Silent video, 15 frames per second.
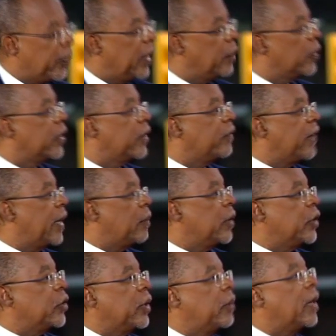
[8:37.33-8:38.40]
people their
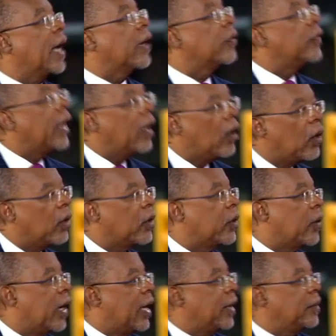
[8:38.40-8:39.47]
family tree back, they all
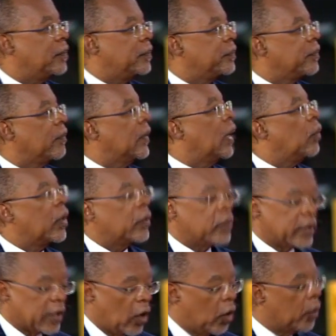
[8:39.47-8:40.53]
cry. Whether it
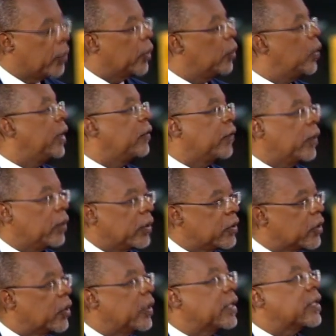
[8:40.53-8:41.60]
was Oprah Winfrey, whether it
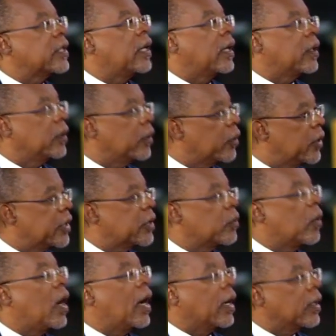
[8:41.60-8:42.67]
was Chris Tucker, Chris
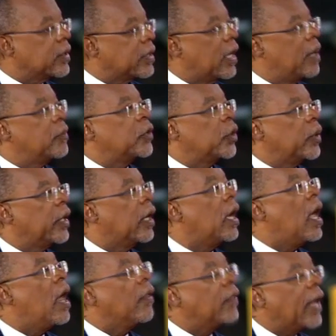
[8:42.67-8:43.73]
Rock, Tom Joyner,
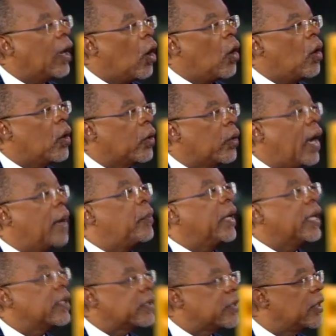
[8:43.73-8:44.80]
they all cried
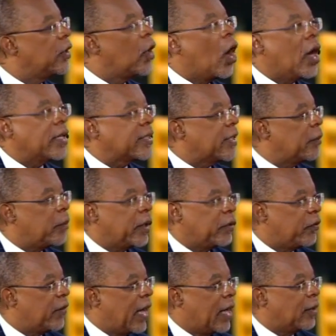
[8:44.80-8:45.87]
because the lost have
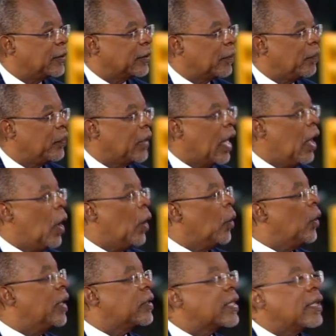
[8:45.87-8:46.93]
been found.
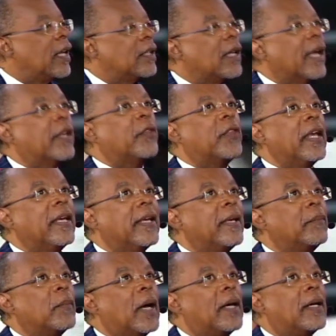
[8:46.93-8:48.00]
It's like thinking
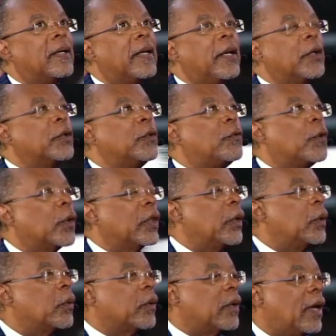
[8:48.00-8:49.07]
heretofore
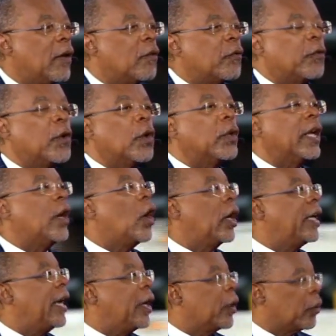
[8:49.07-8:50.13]
that you were floating
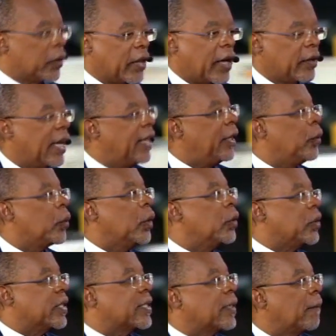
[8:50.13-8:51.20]
on air without any
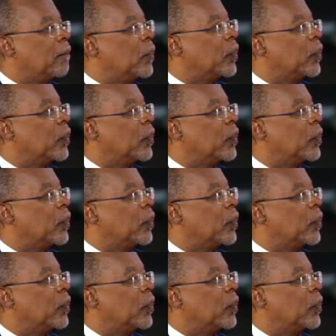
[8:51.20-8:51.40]
roots.